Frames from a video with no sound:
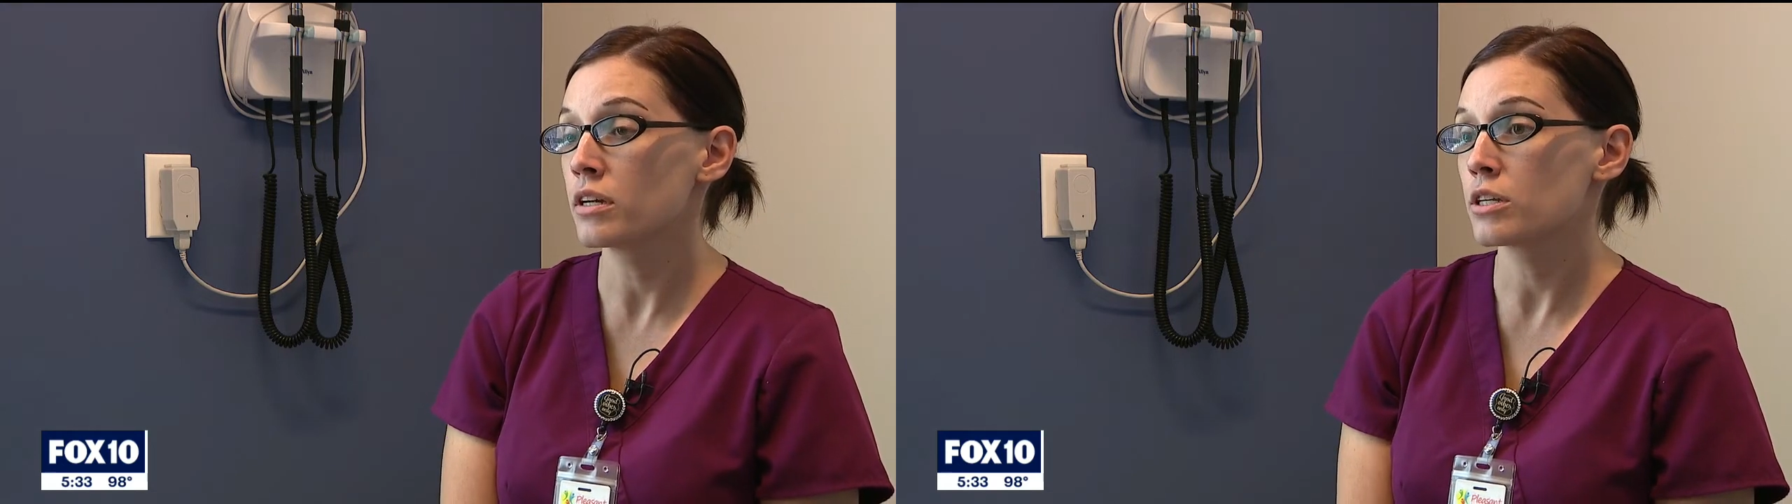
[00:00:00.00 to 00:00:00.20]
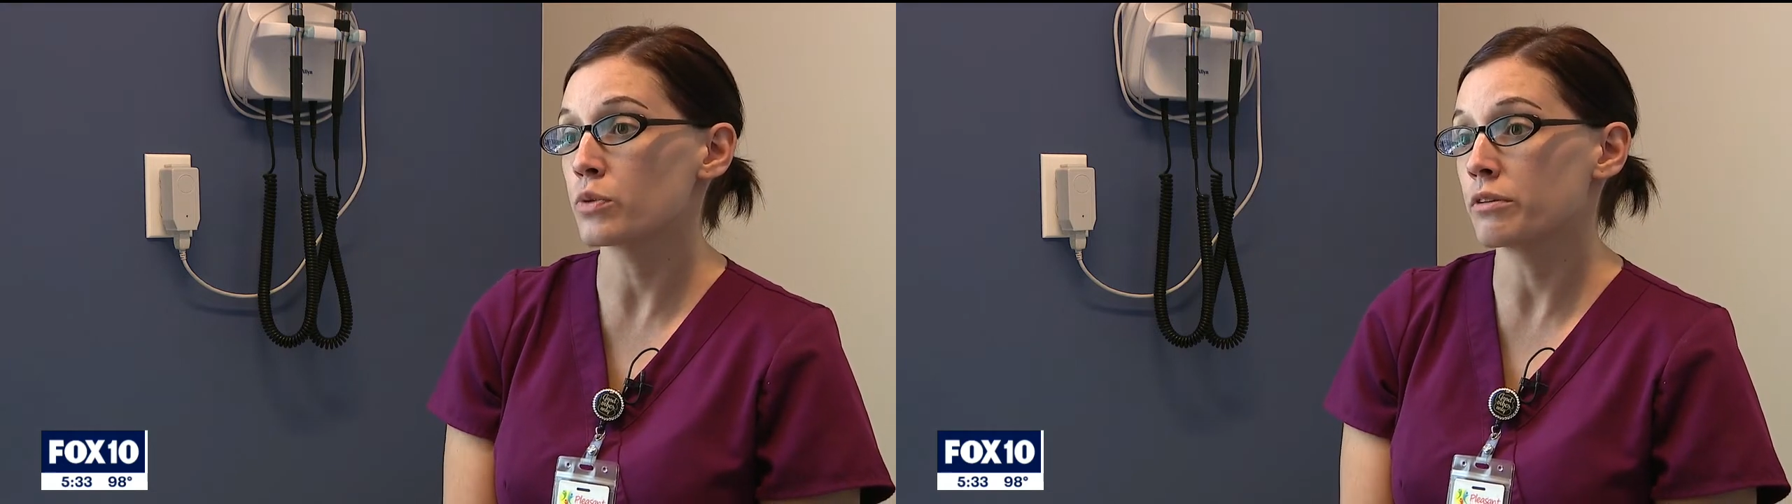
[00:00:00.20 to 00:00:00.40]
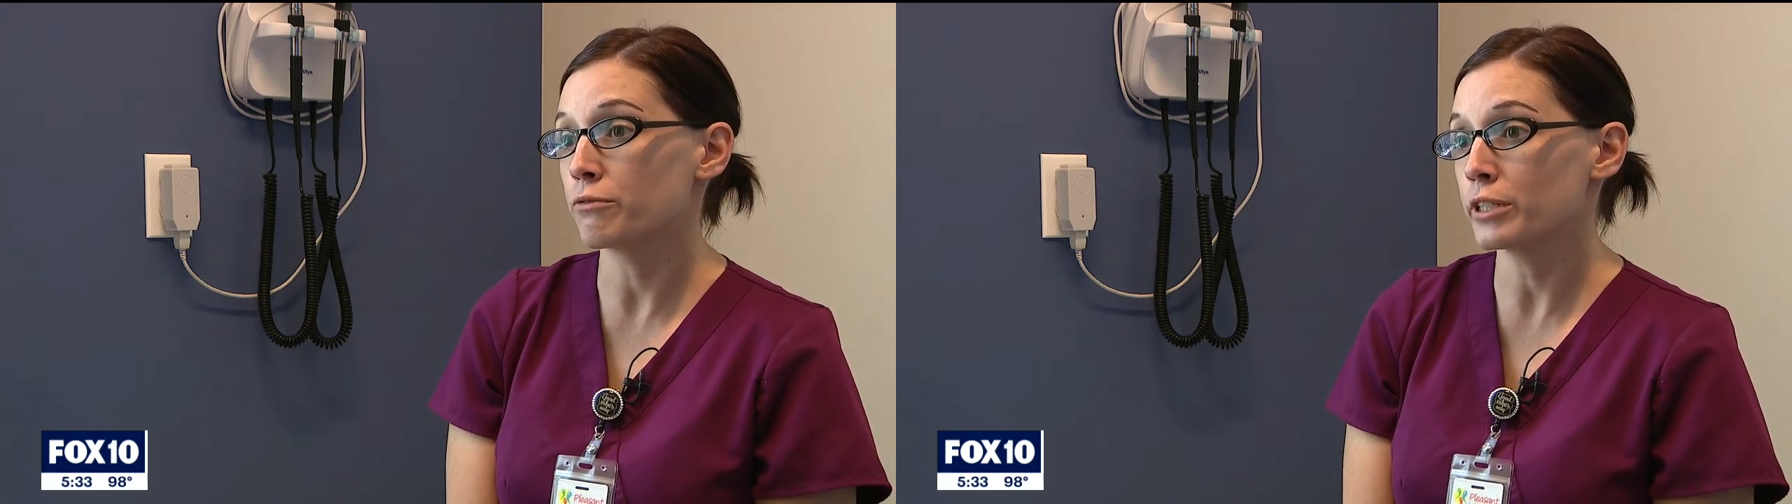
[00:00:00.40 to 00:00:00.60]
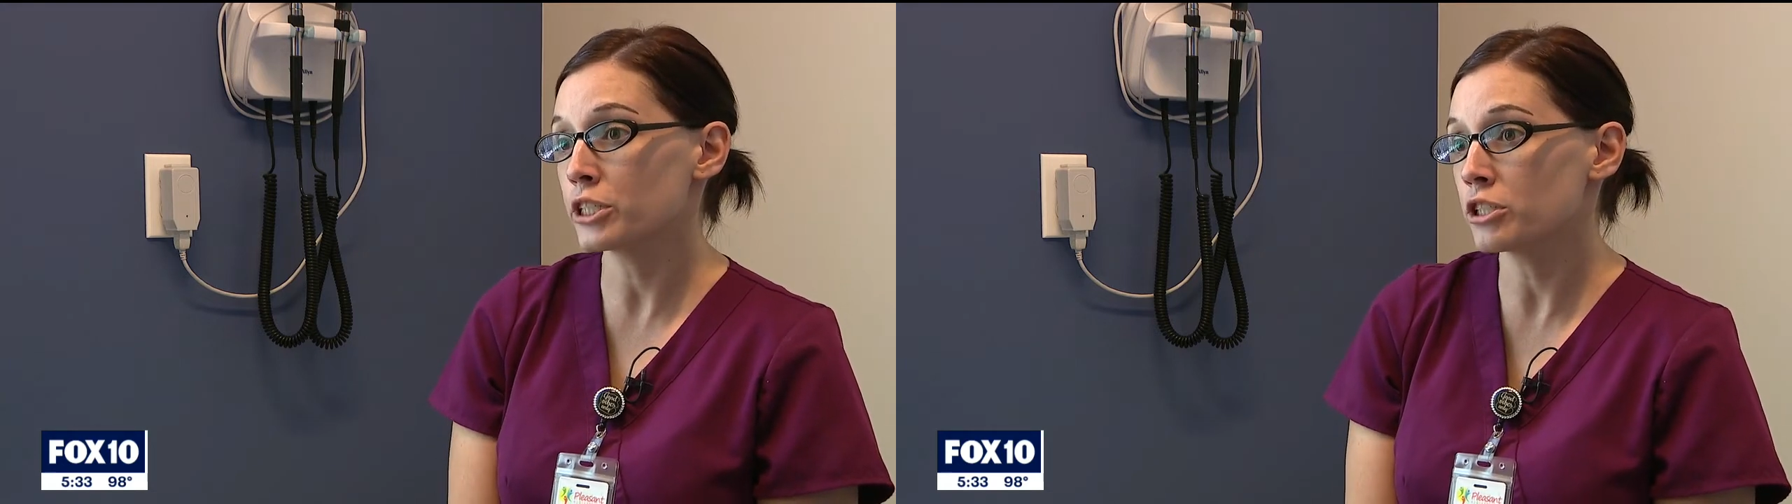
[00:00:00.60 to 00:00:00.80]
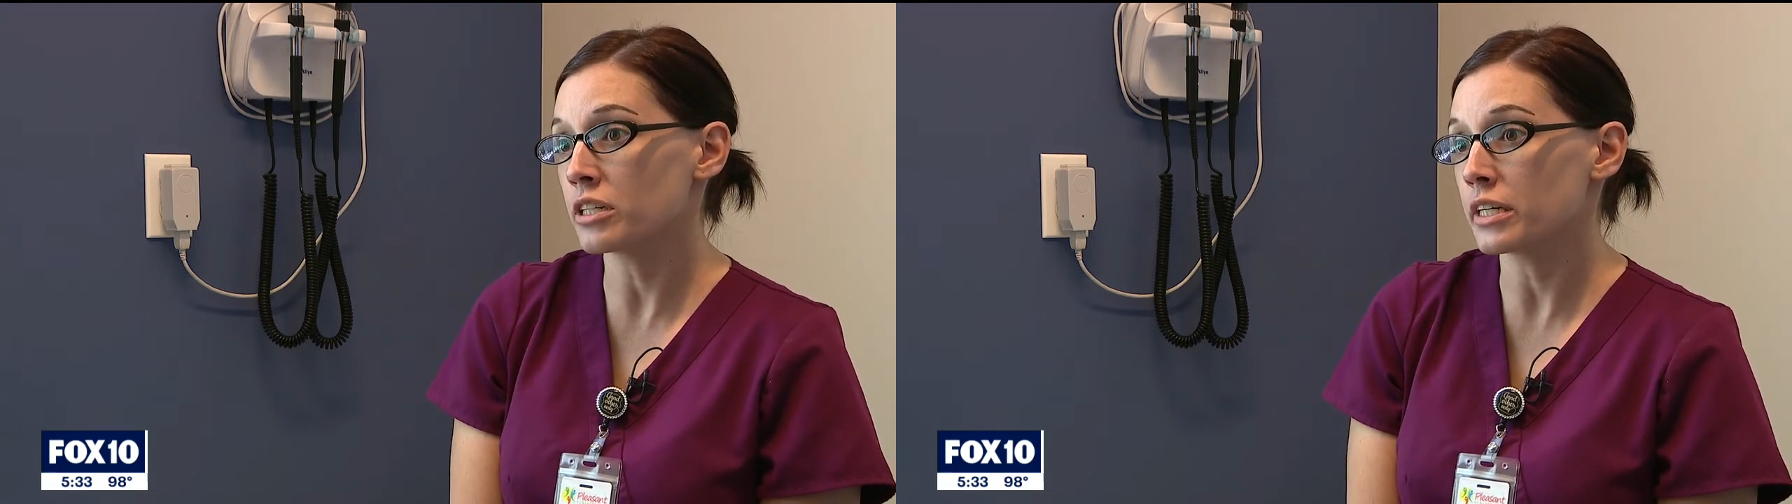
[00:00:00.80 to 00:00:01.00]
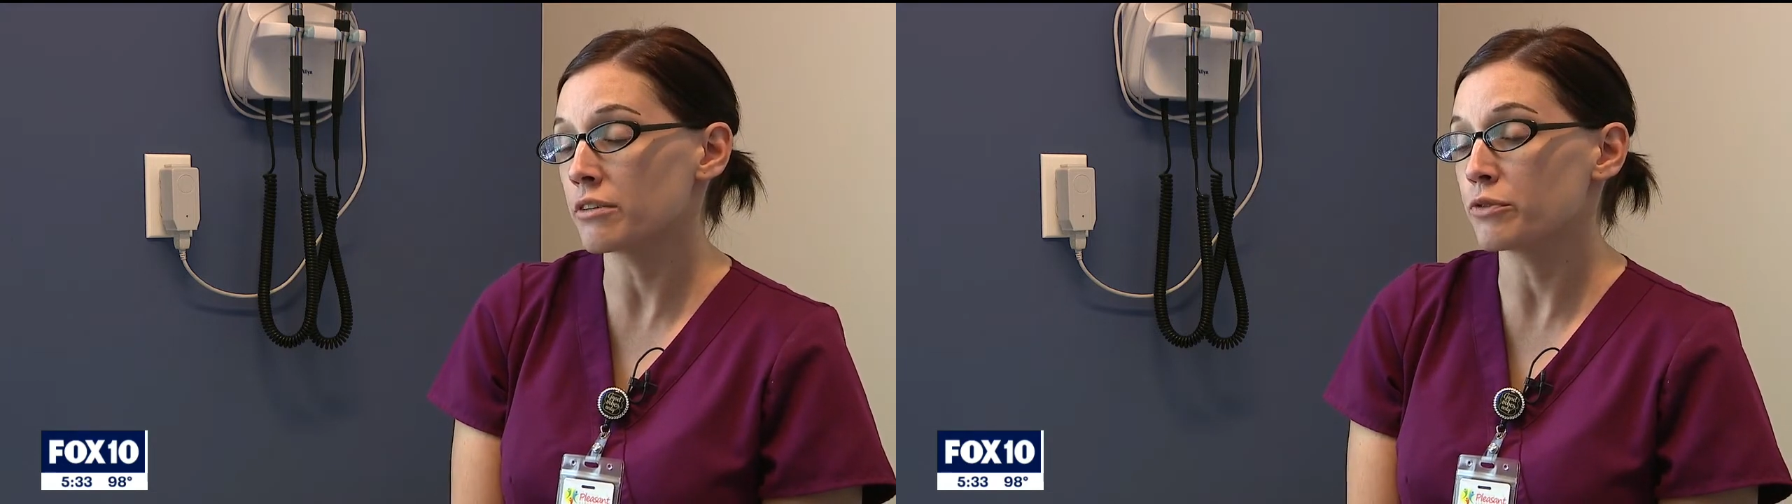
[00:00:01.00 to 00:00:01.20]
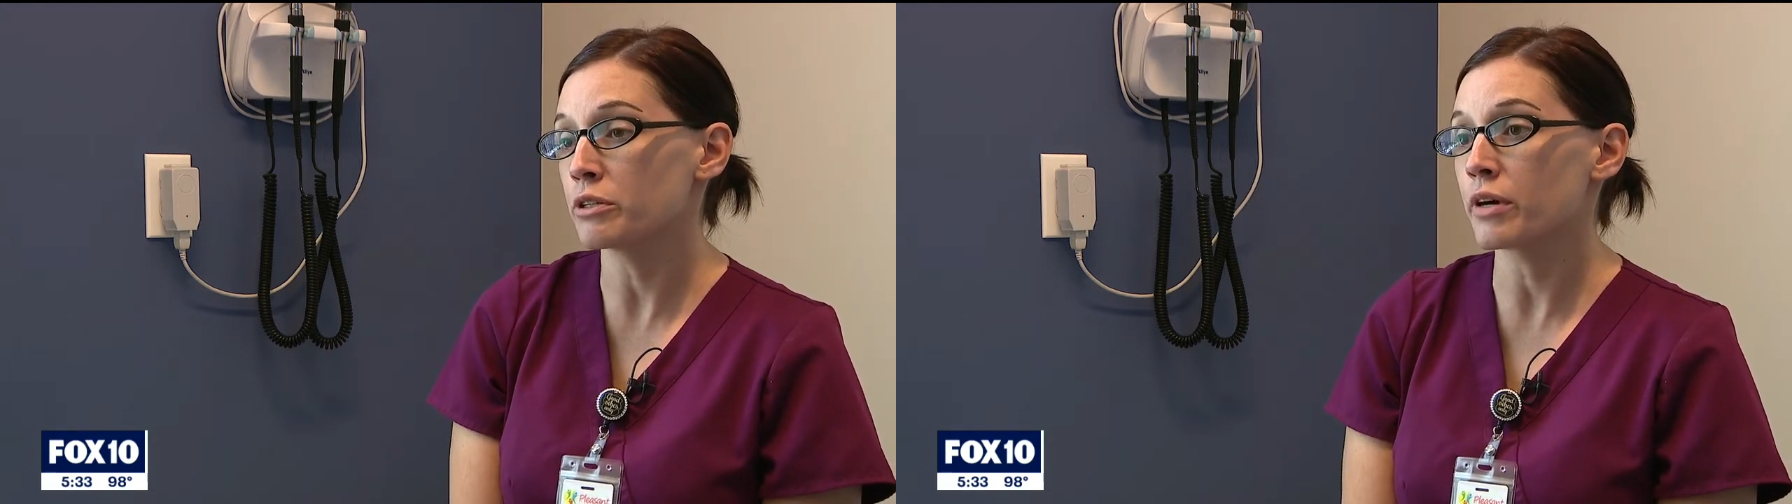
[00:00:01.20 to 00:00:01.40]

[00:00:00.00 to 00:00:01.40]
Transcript: So unfortunately, if we